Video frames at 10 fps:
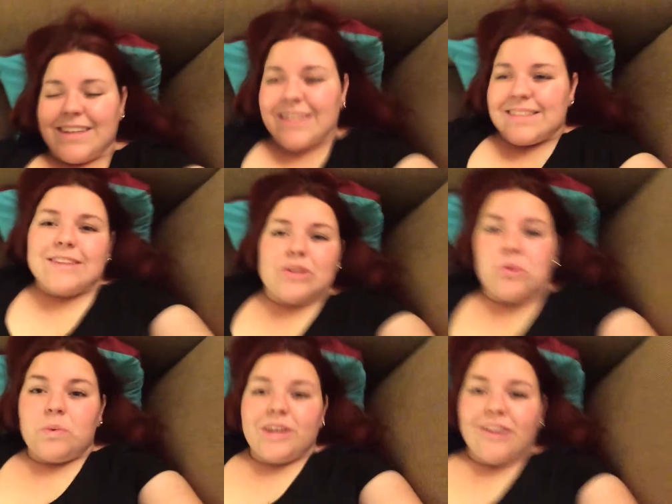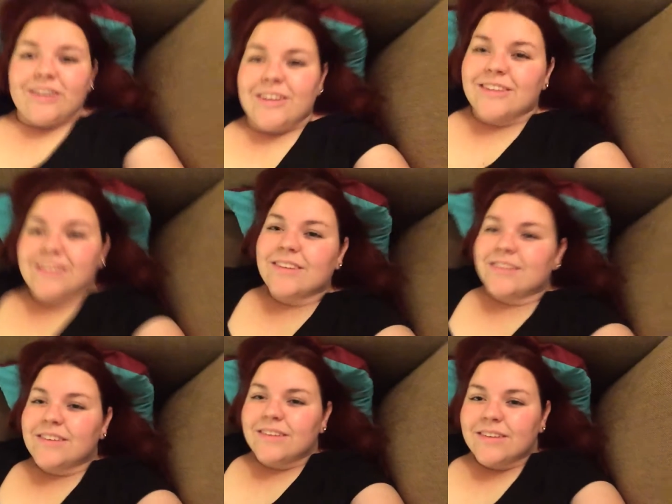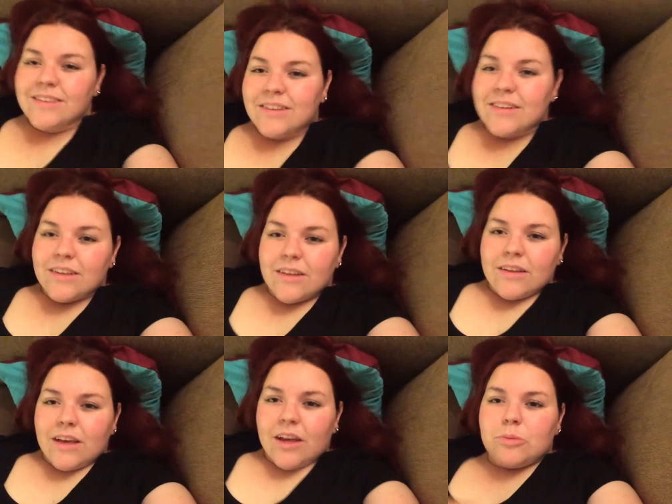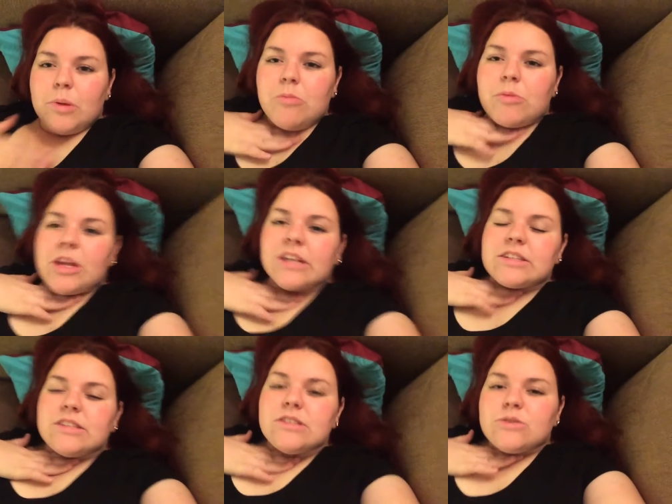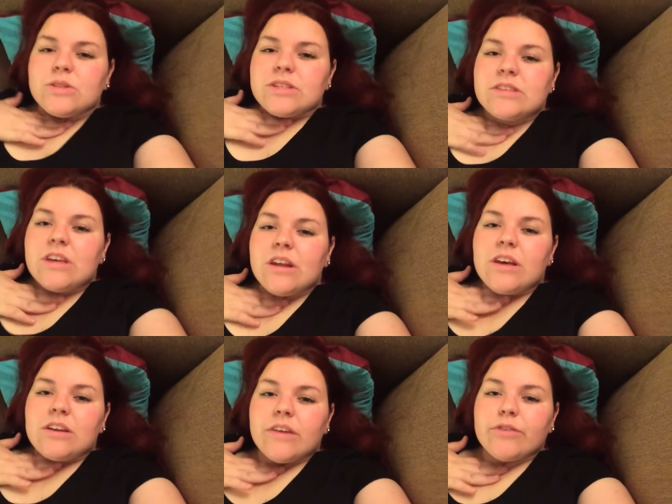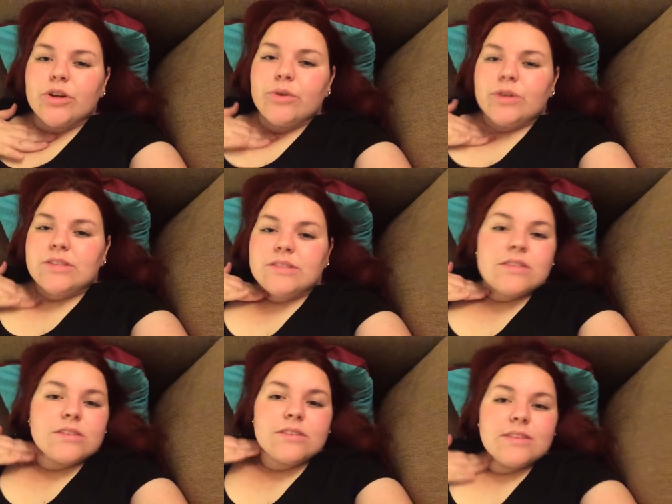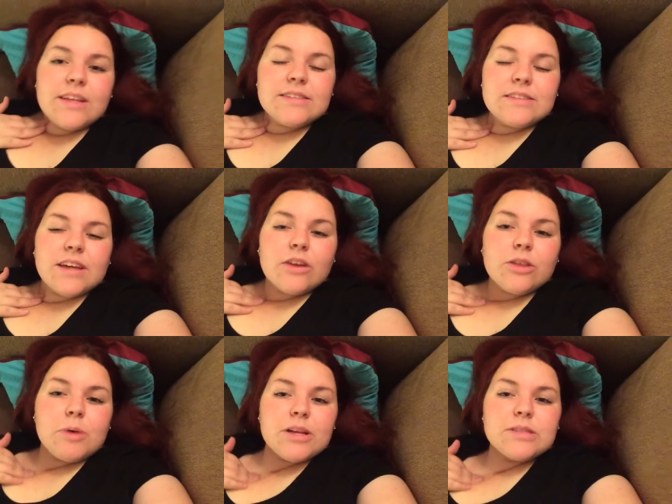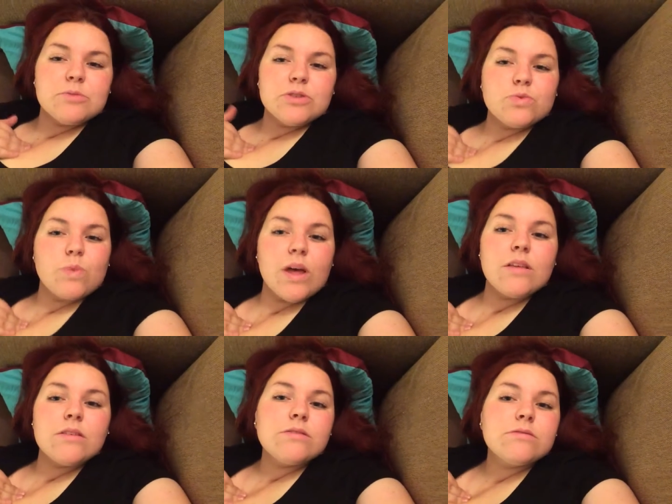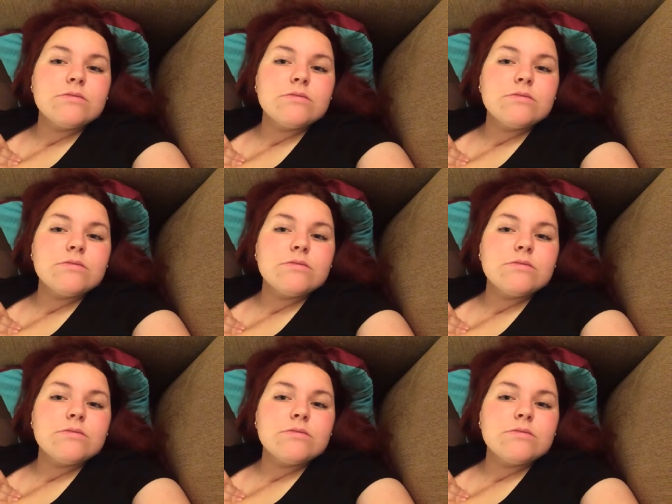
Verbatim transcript: that's a little weird. I don't know, maybe my neck does do this and I never noticed. That's entirely possible as well.